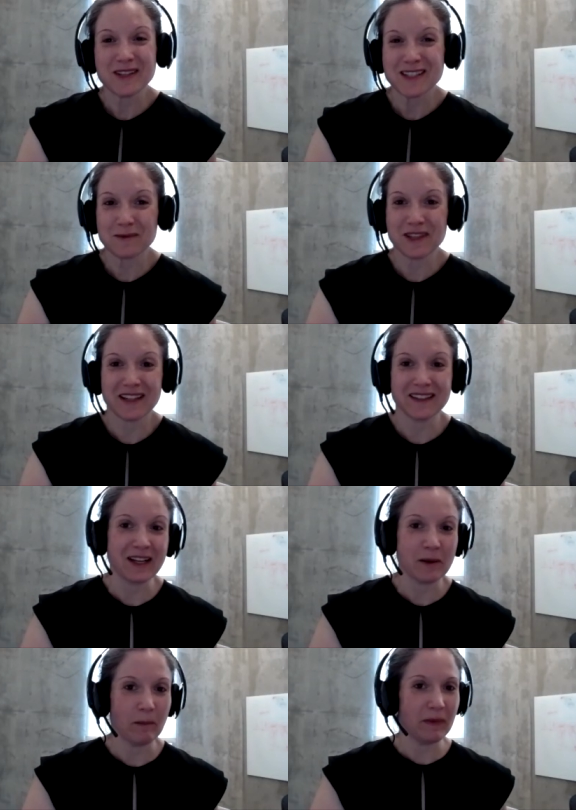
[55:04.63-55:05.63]
something
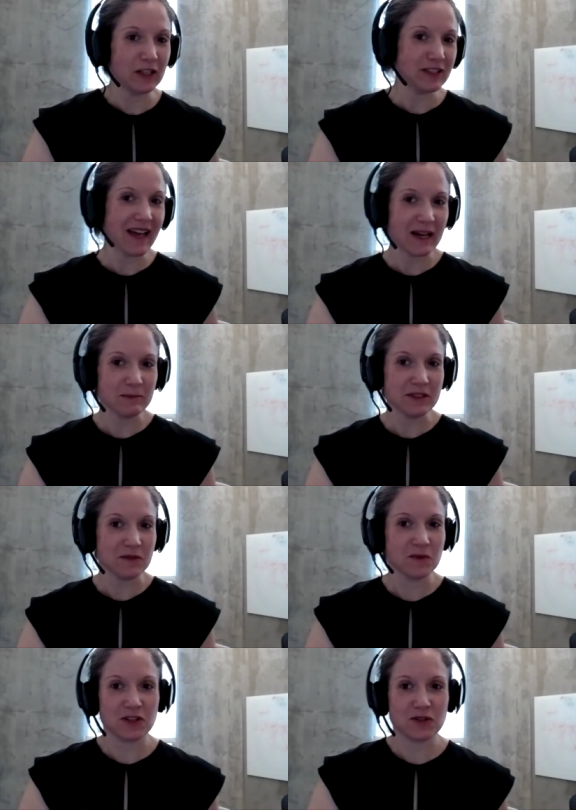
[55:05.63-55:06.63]
like Bell Labs,
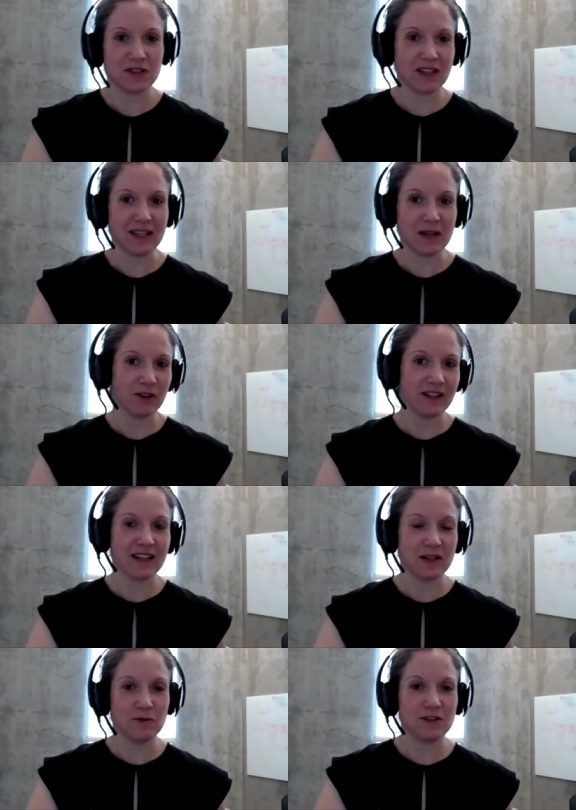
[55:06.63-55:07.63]
which at that point in
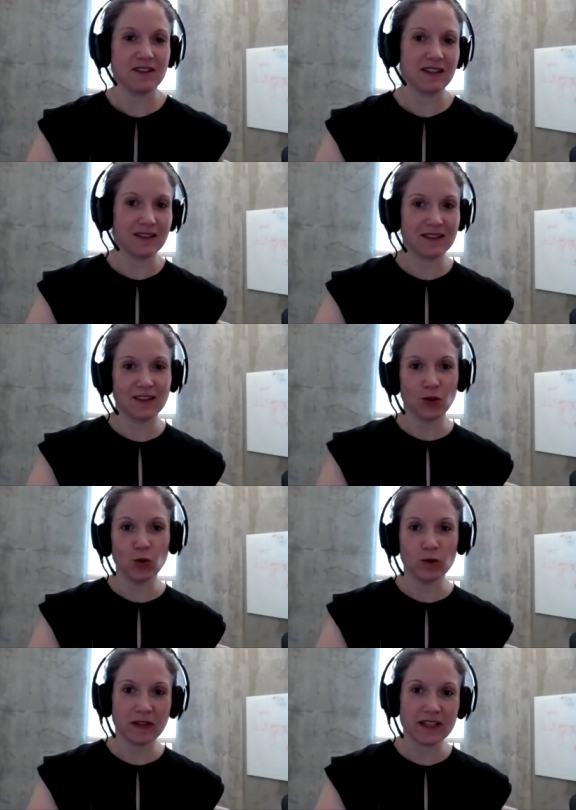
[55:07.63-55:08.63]
time was like the
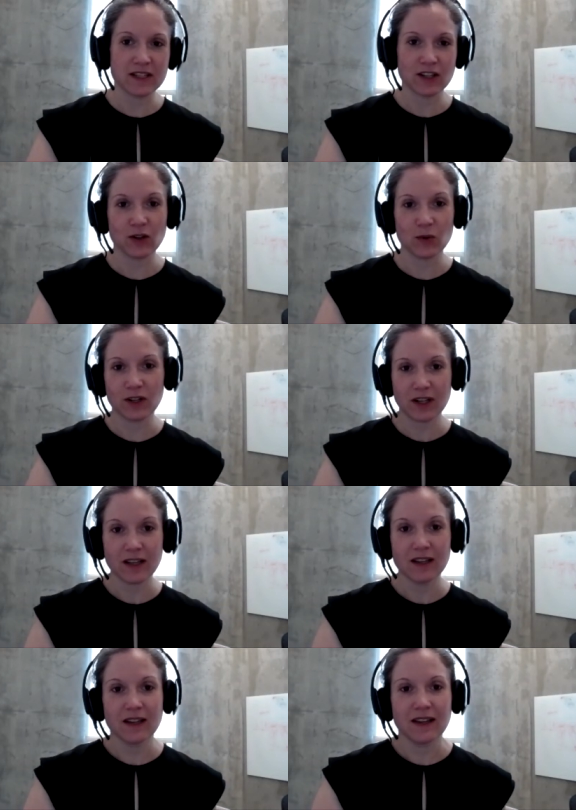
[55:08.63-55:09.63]
cool place to go work
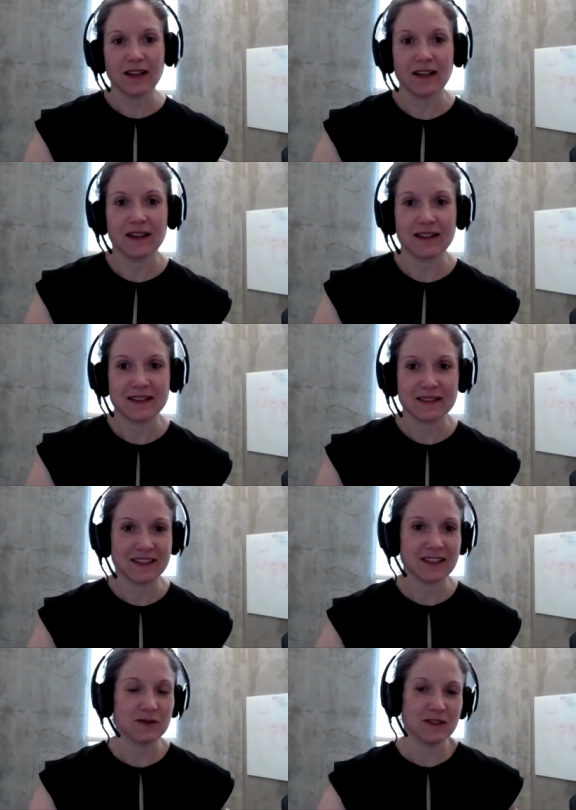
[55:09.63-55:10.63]

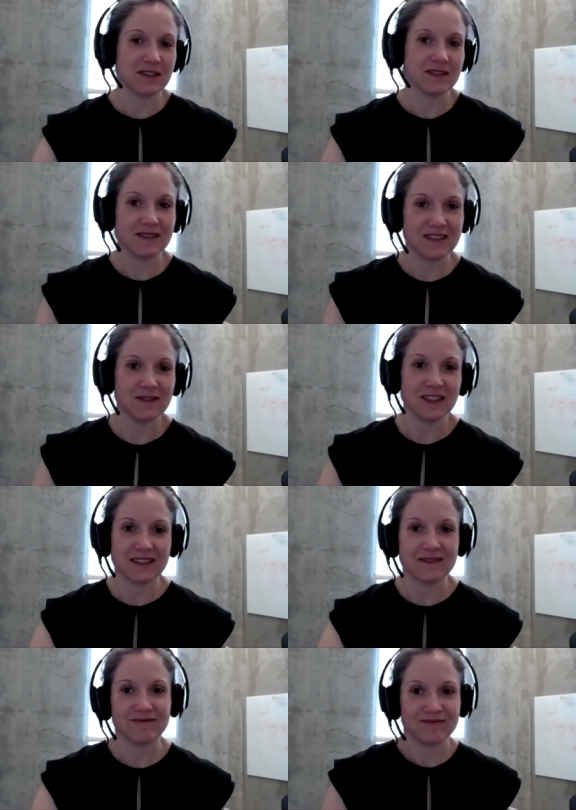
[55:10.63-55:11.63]
because uh, it was you know like
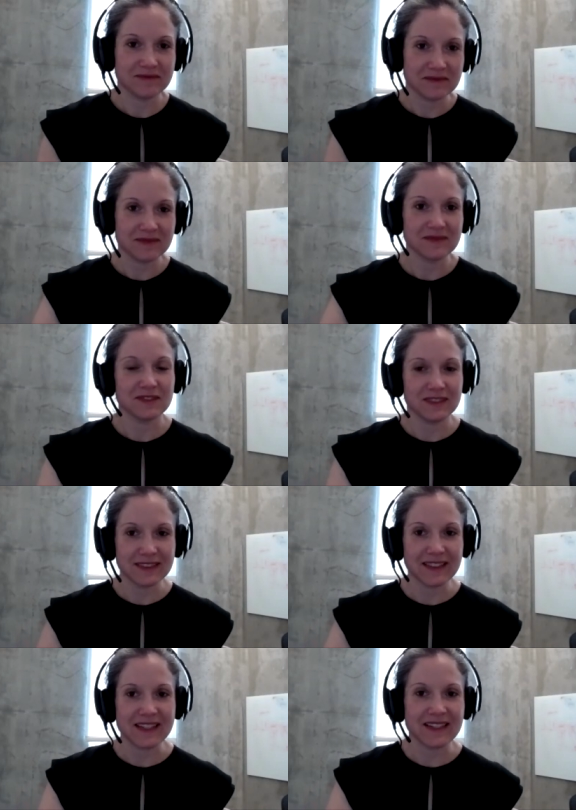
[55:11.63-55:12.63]

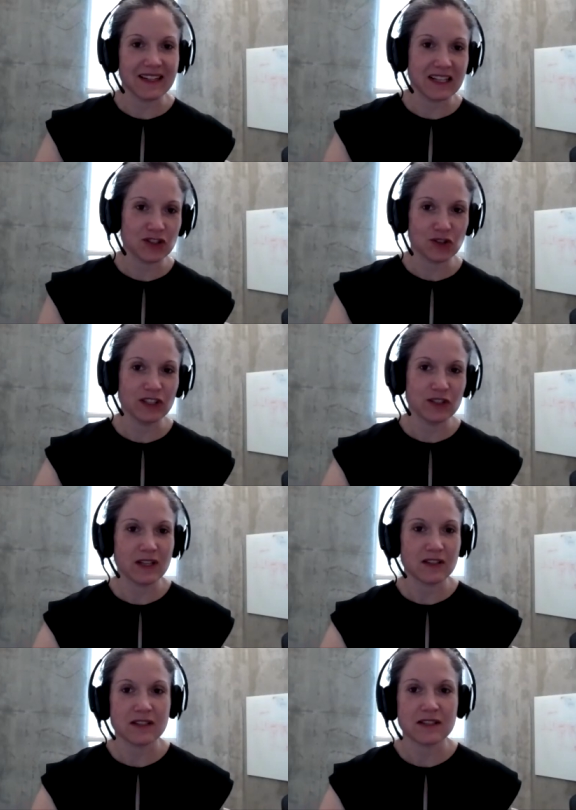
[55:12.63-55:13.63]
late '90s, early
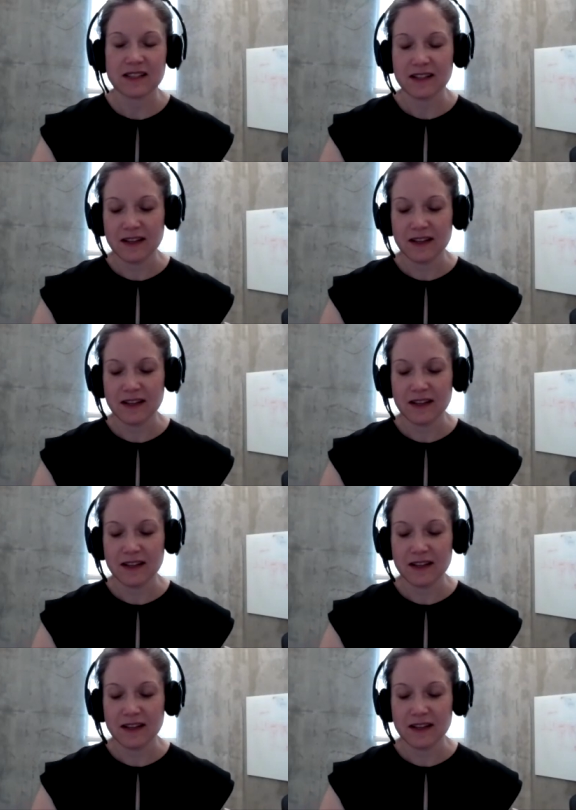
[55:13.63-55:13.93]
2000s.